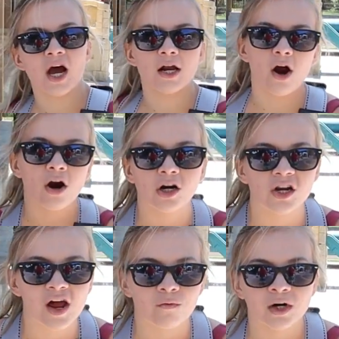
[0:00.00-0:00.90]
not hard
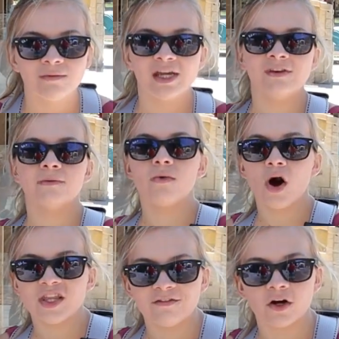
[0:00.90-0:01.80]
enough. We're gonna make it even
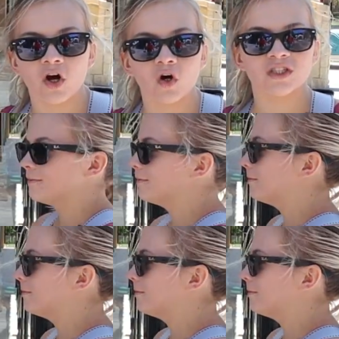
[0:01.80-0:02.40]
more difficult. Because